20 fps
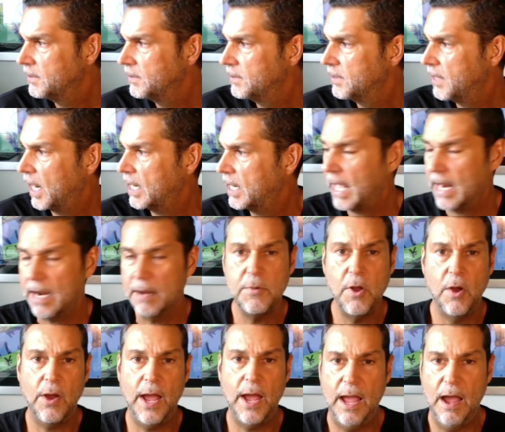And again, I'm
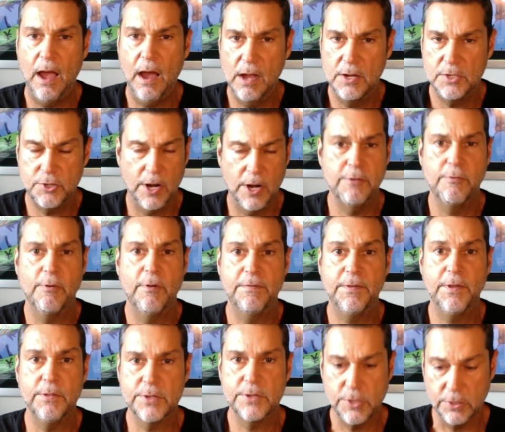not trying to
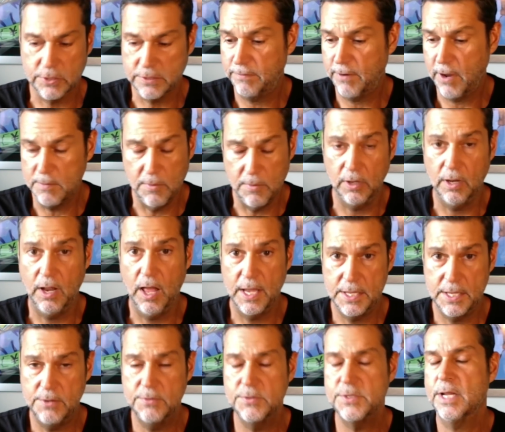refute the stock to flow model. I
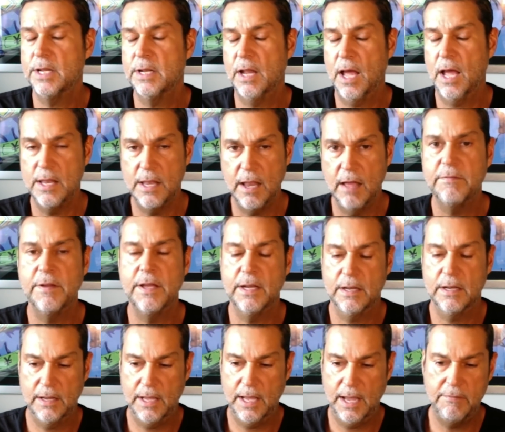use it, I love it.
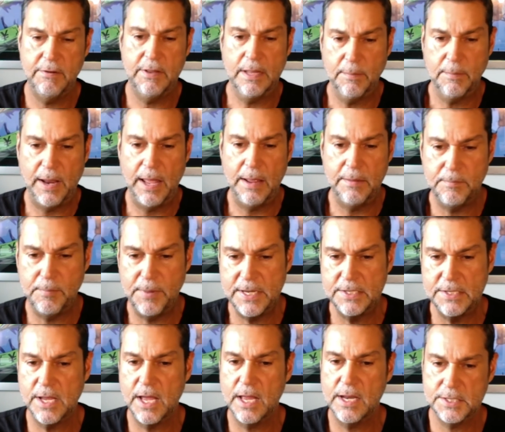Everything Plan B's
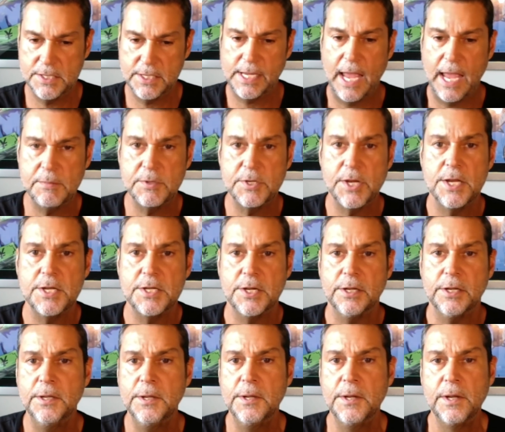done is a game
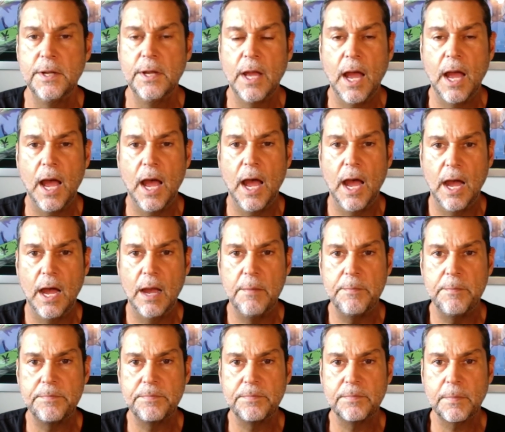changer.
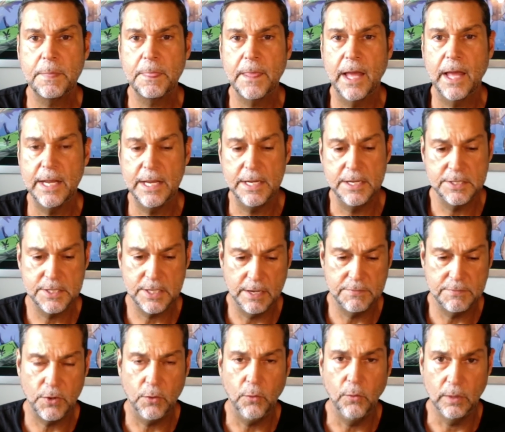Um, and he
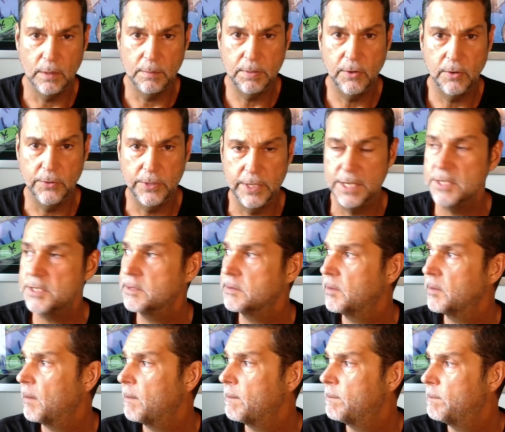deserves all the plaudits.
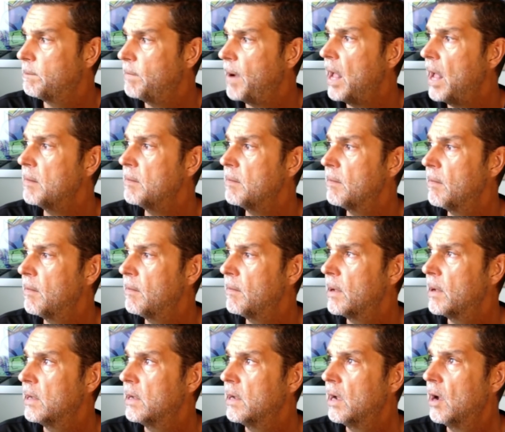But
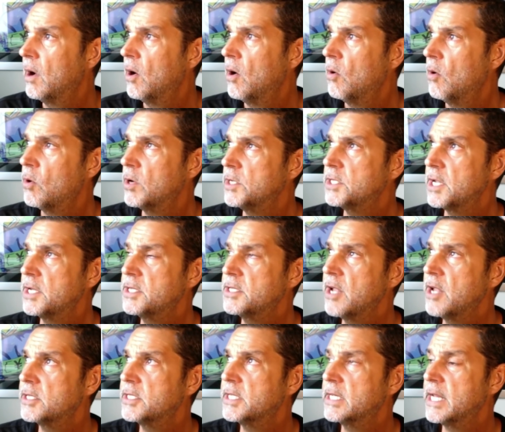once I
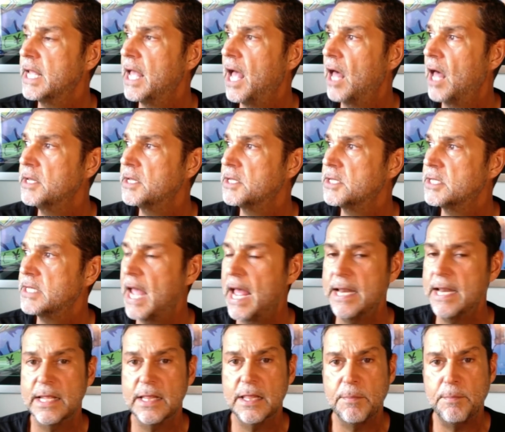started
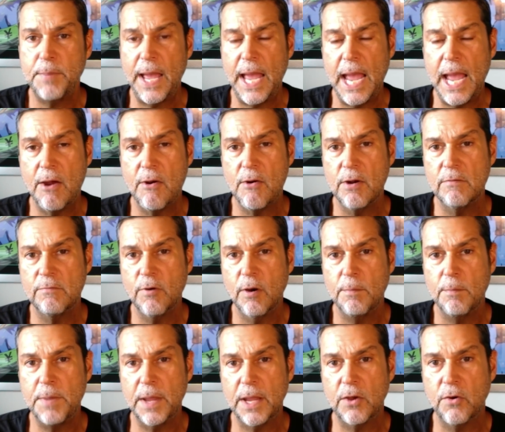understanding the power of
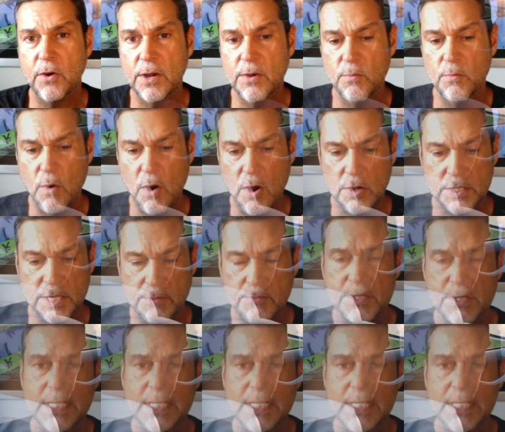what Bitcoin was, it was